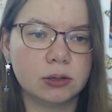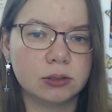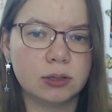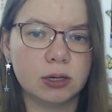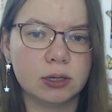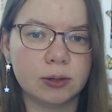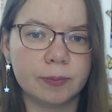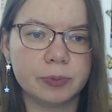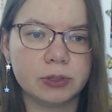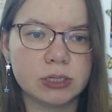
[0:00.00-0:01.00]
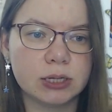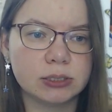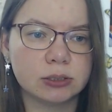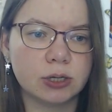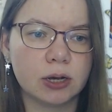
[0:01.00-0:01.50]
The
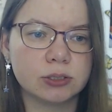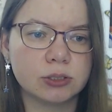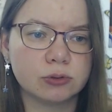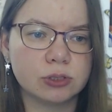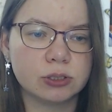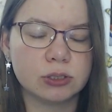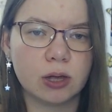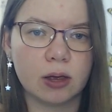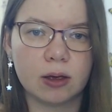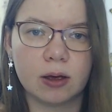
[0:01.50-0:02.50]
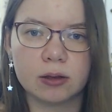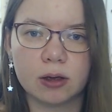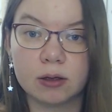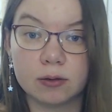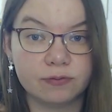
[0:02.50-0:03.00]
celestial dragons could still
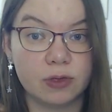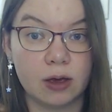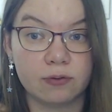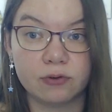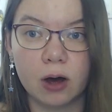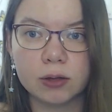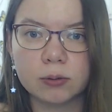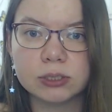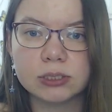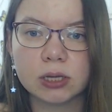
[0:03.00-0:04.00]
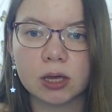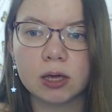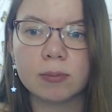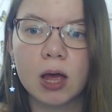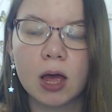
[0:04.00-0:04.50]
have their fun with
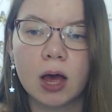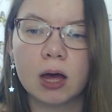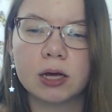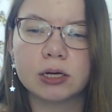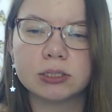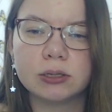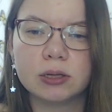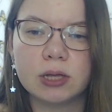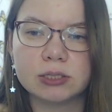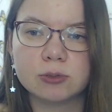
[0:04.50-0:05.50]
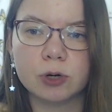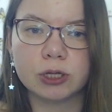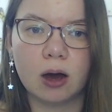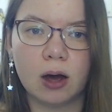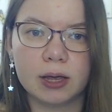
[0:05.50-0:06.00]
him. That's what
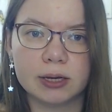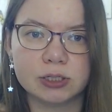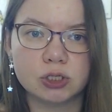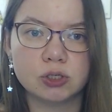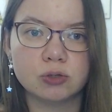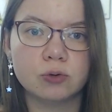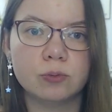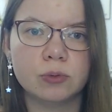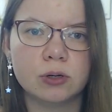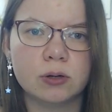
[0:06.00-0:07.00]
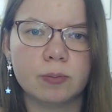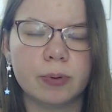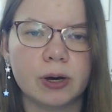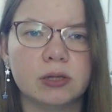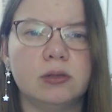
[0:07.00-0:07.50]
I assume,
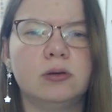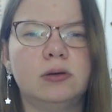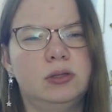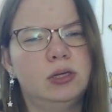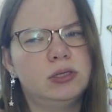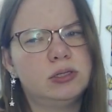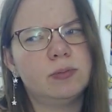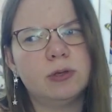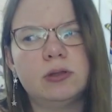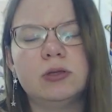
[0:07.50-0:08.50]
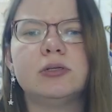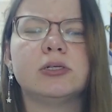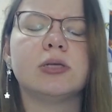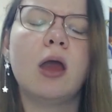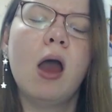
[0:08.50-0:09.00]
but that's a bit
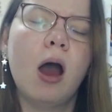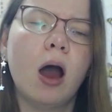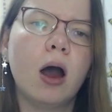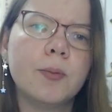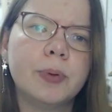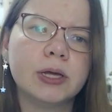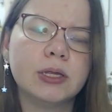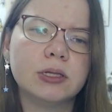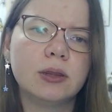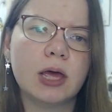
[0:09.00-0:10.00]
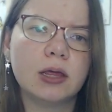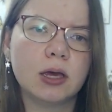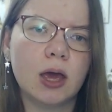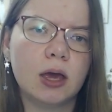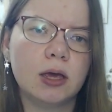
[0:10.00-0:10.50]
interesting. But then
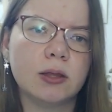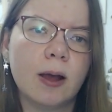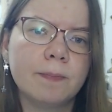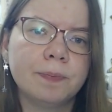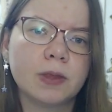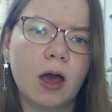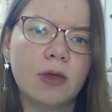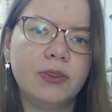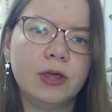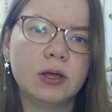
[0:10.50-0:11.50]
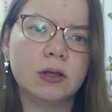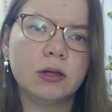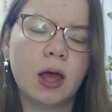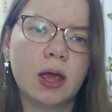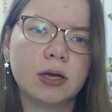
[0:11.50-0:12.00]
again, I feel
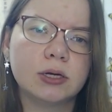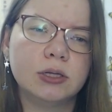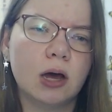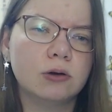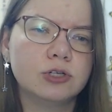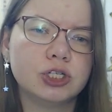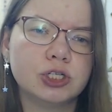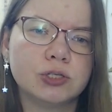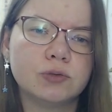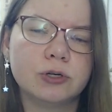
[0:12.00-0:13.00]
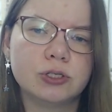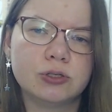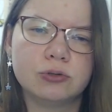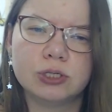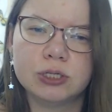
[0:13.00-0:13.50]
like now she just wants
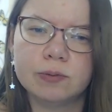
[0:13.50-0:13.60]
to see